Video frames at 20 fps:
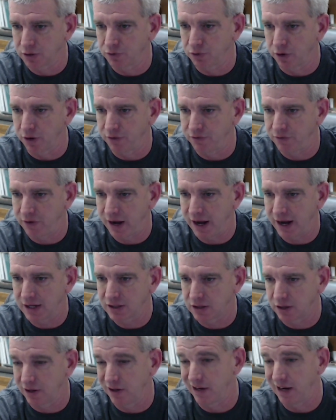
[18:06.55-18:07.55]
for a
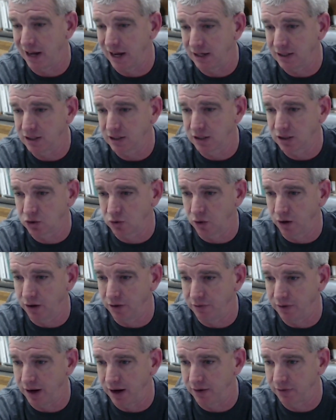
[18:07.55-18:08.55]
Fast on a
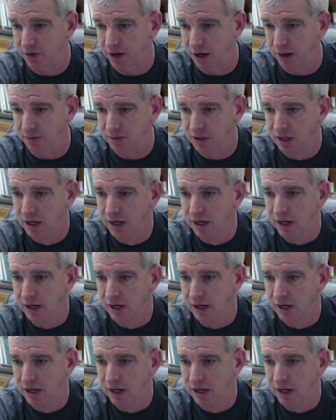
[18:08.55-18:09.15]
96-12 valve Cummins?